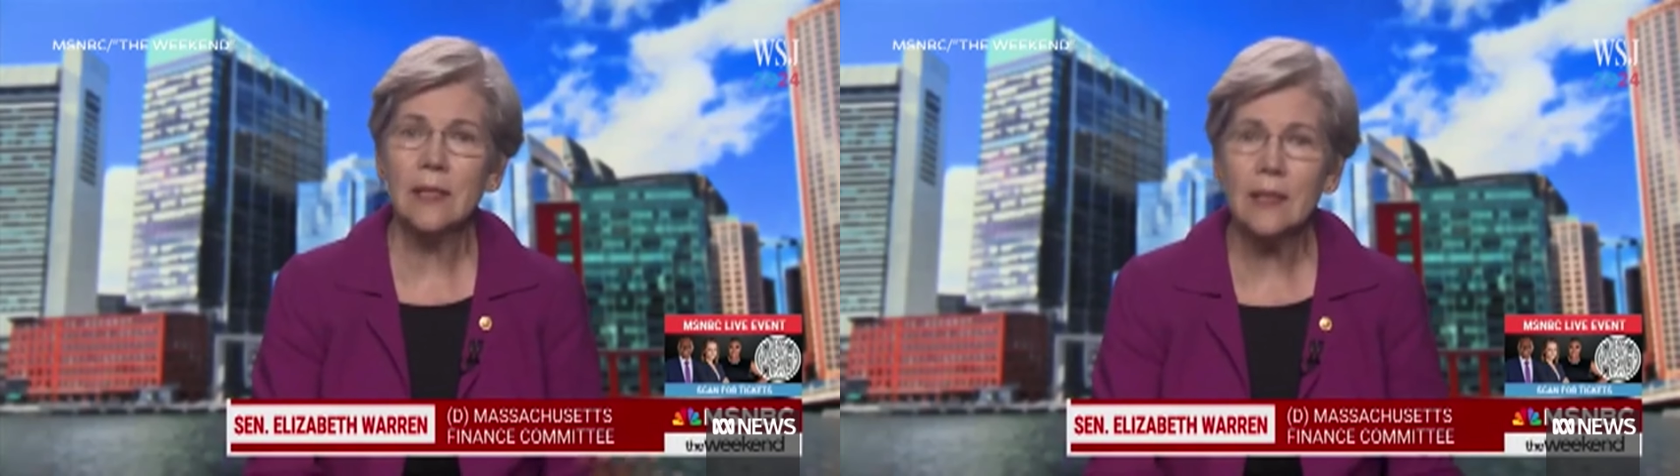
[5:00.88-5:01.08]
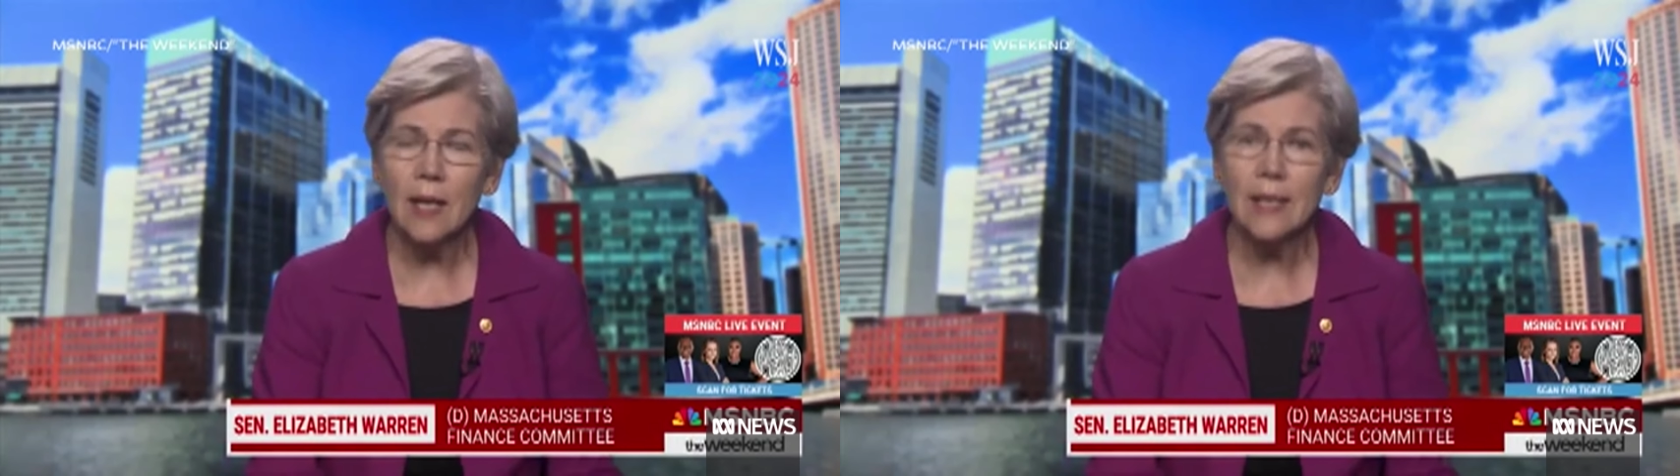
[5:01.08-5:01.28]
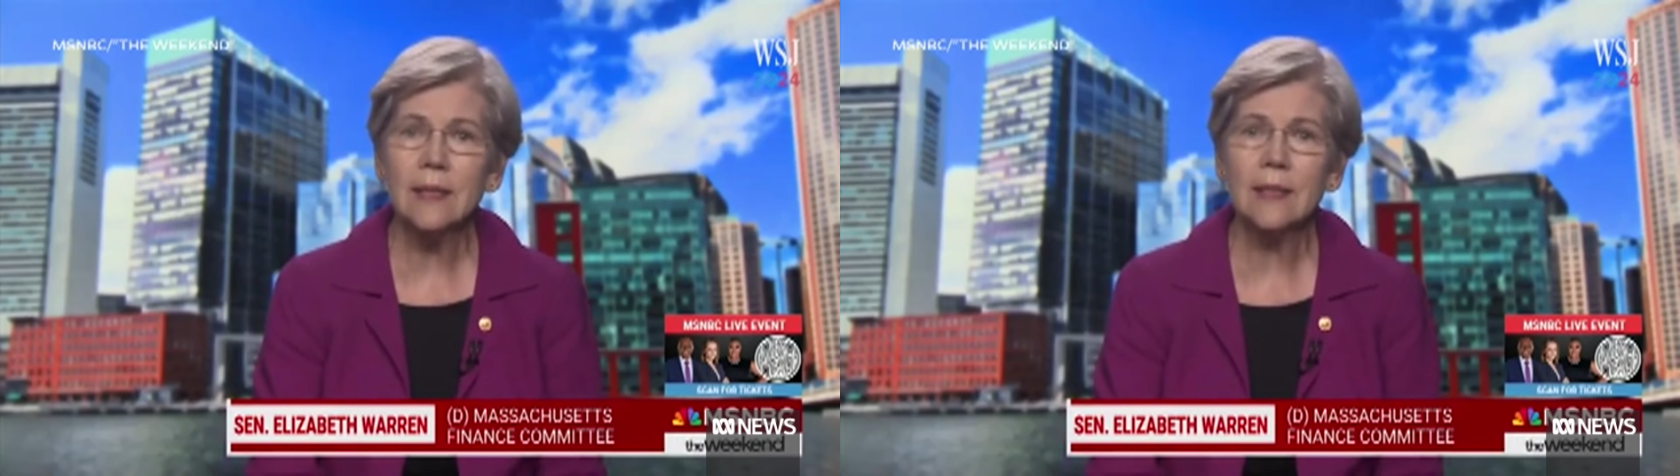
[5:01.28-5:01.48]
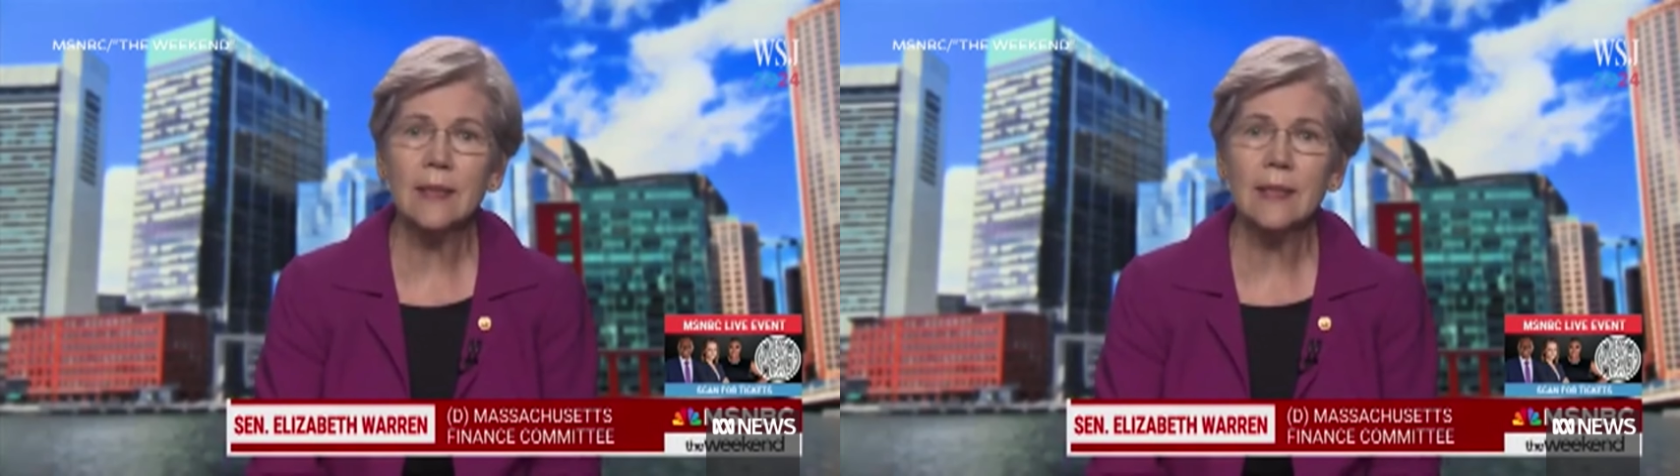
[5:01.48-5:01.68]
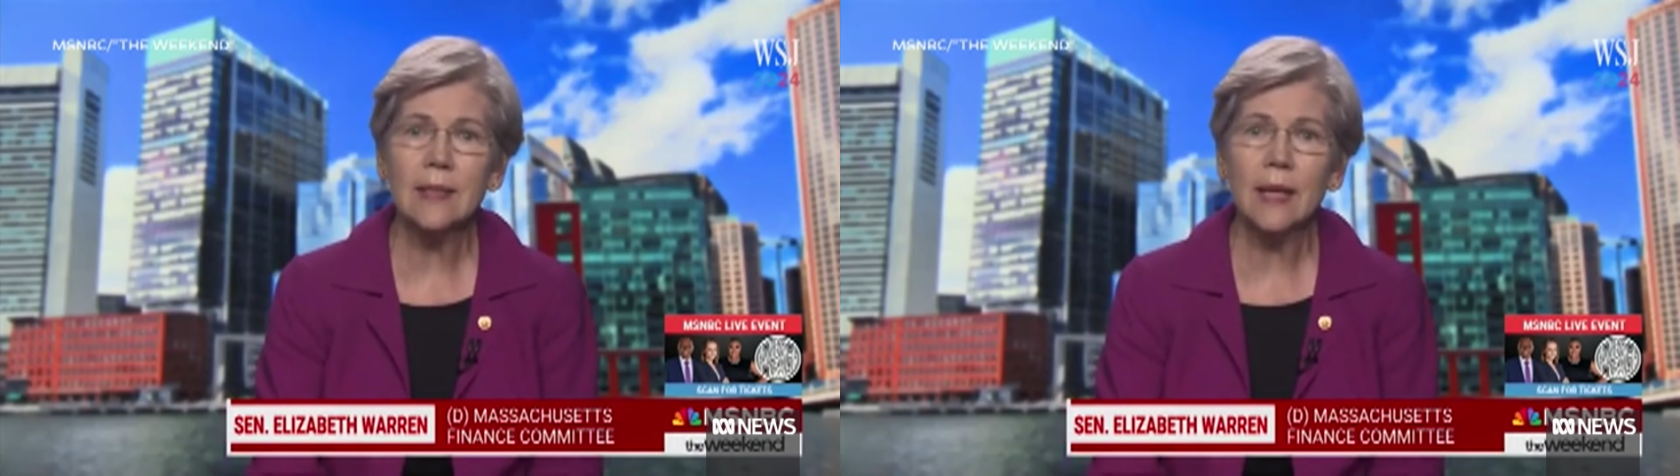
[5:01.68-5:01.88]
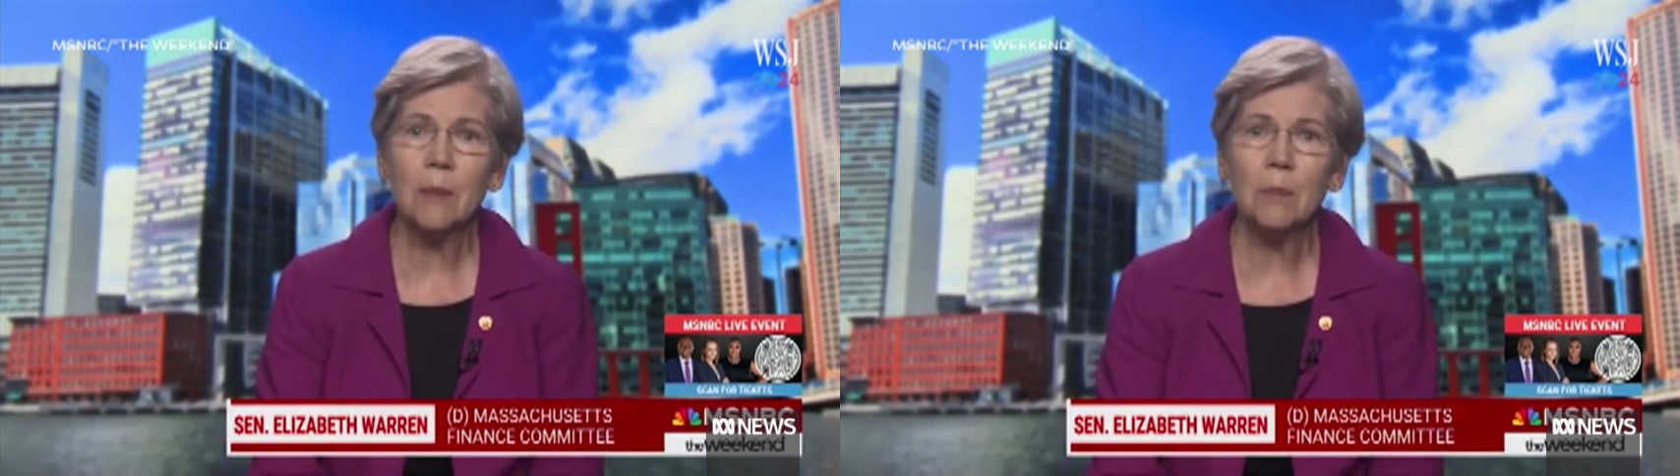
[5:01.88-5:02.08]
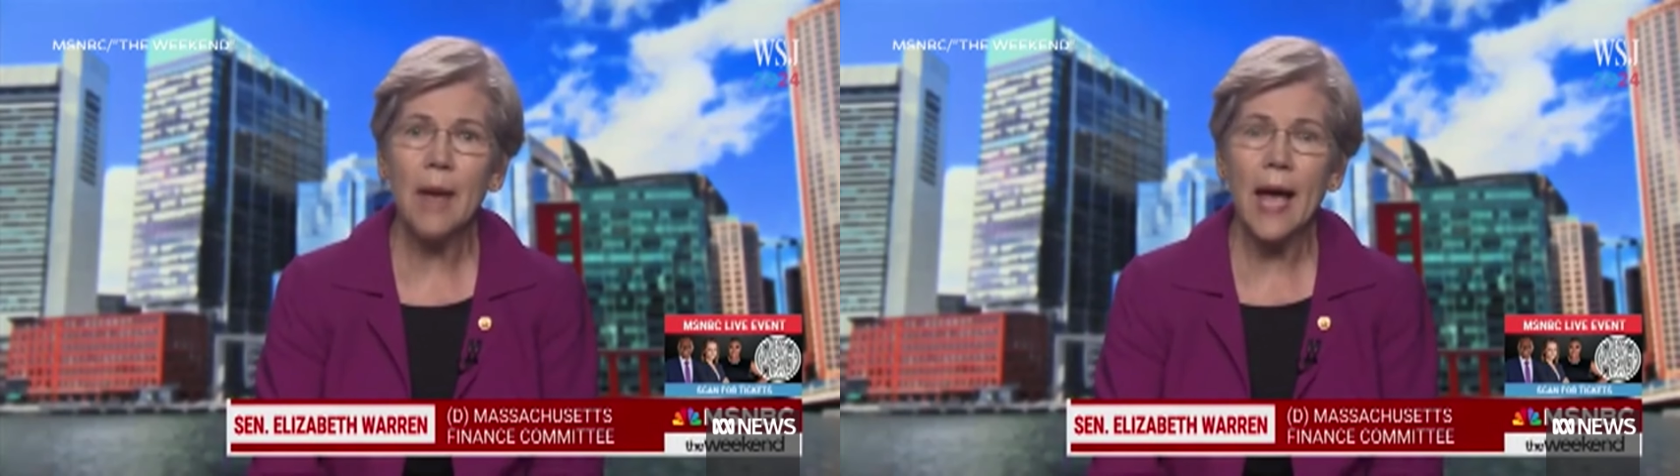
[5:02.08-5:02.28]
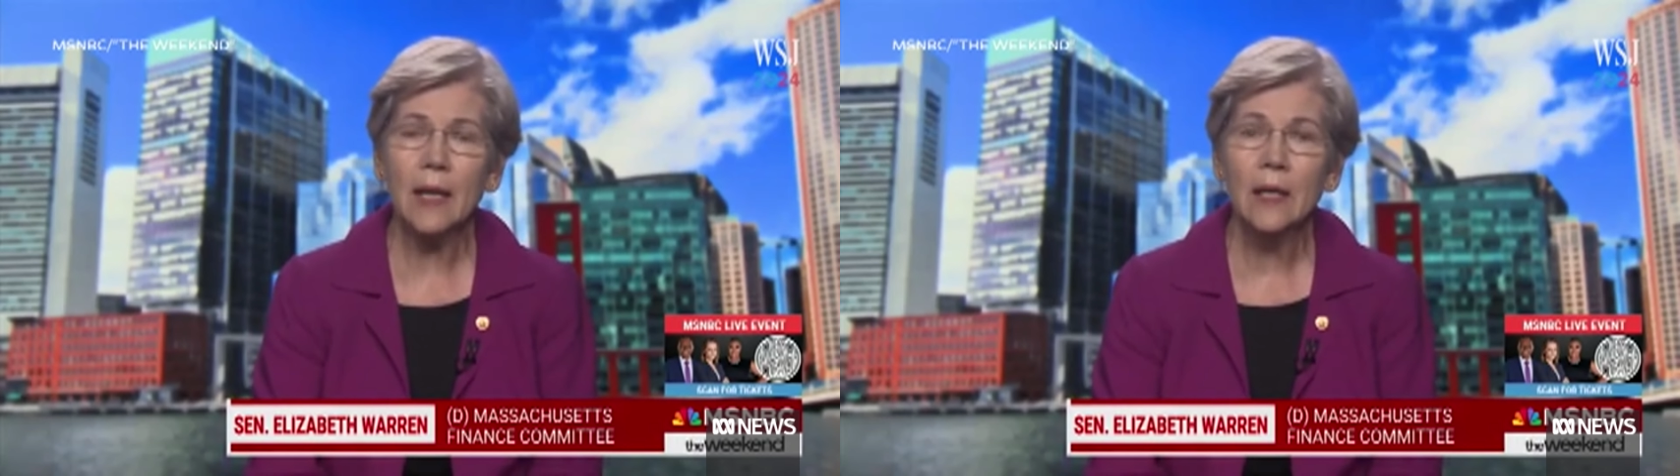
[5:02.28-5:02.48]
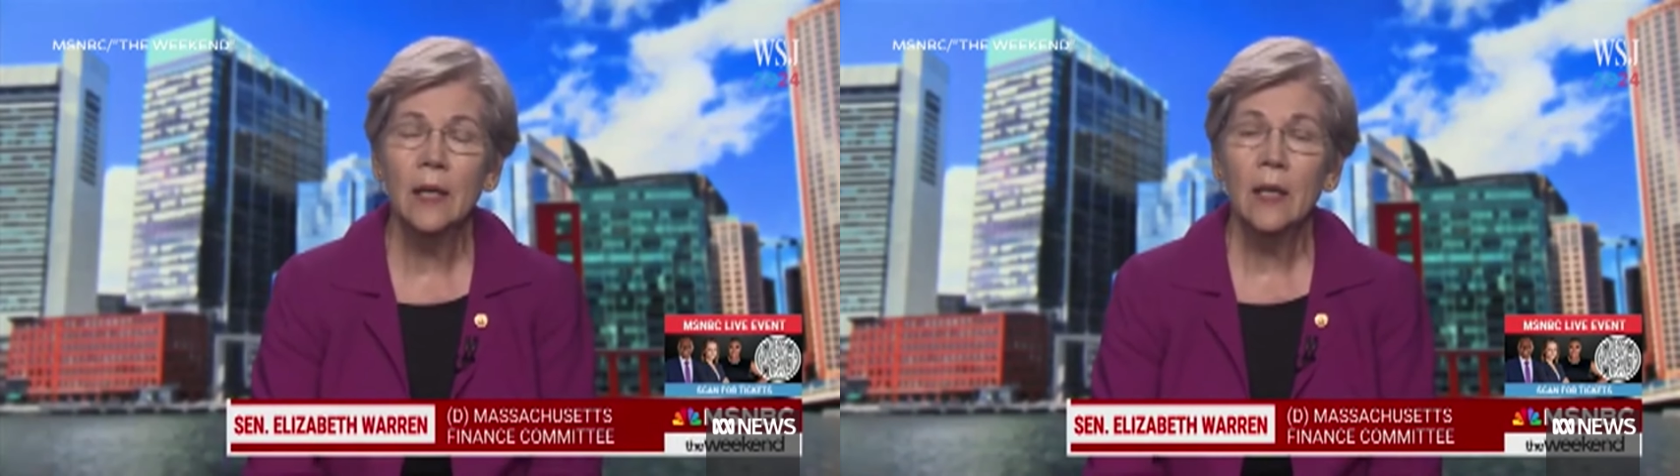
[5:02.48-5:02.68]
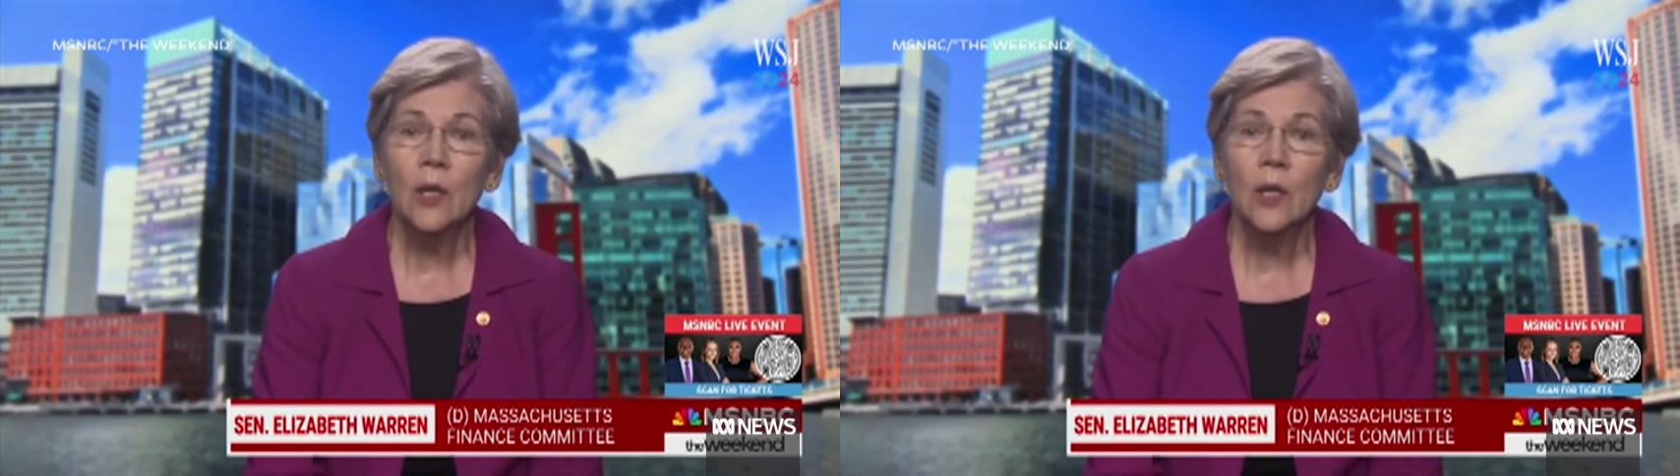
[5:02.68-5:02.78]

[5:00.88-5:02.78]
decides to step back,